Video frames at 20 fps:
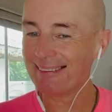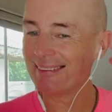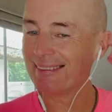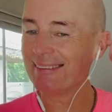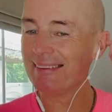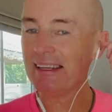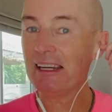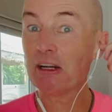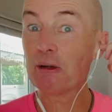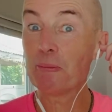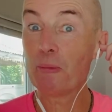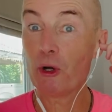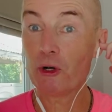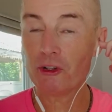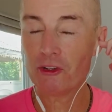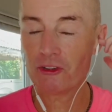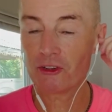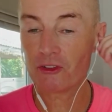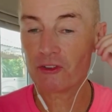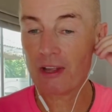his in-ear
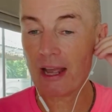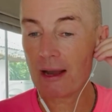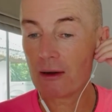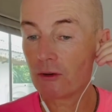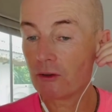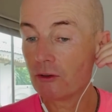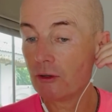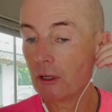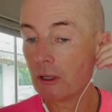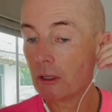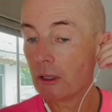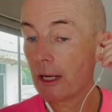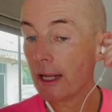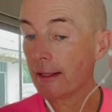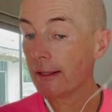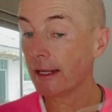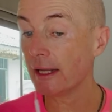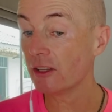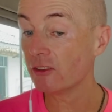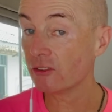monitors out like
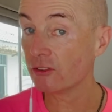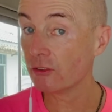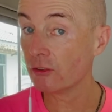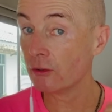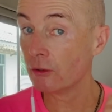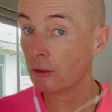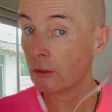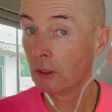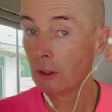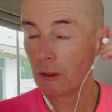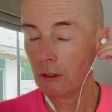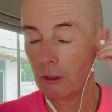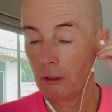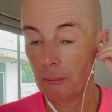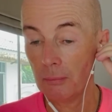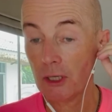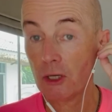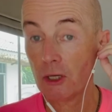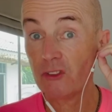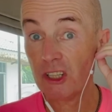this
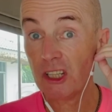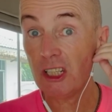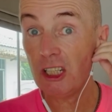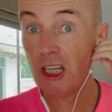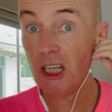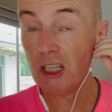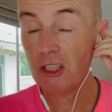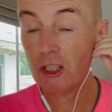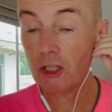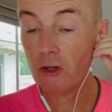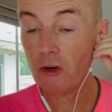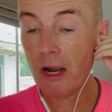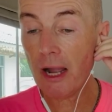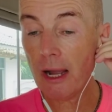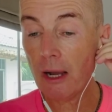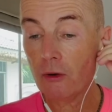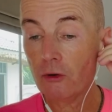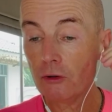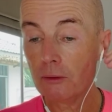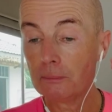because he can hear the
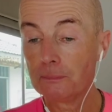crowd